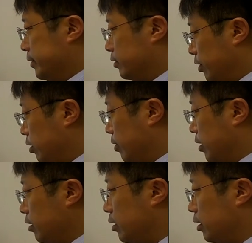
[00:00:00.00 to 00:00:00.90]
So
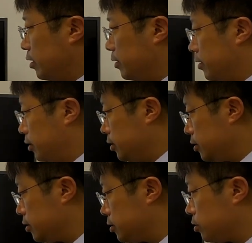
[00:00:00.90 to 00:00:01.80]
anyway,
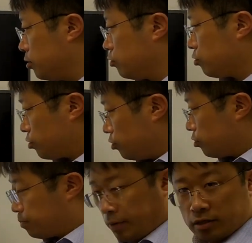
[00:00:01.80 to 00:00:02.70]
so
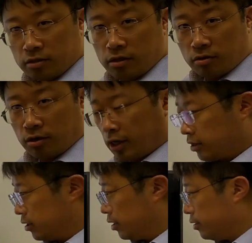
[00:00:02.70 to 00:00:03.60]
you basically
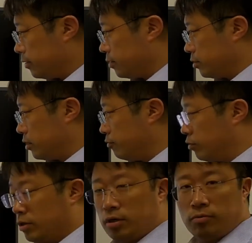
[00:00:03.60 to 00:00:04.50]
collected it
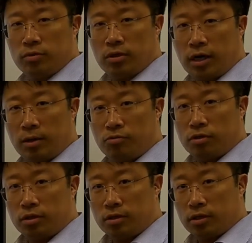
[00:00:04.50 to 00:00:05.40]
with a high
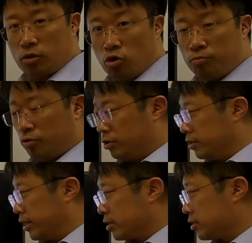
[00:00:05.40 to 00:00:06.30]
purity, low purity
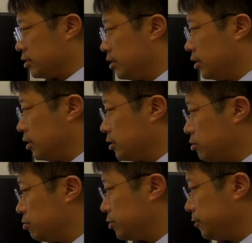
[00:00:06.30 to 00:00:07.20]
index
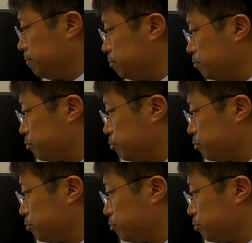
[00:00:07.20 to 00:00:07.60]
solution,